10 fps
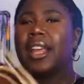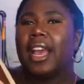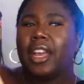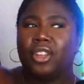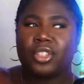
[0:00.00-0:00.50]

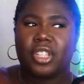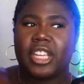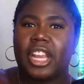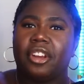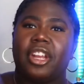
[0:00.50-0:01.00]
I usually
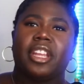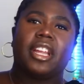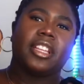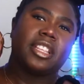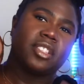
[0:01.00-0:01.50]
carry it
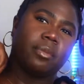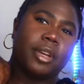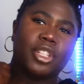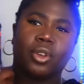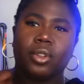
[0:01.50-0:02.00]
like this on my
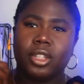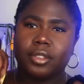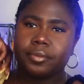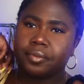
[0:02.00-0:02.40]
shoulder.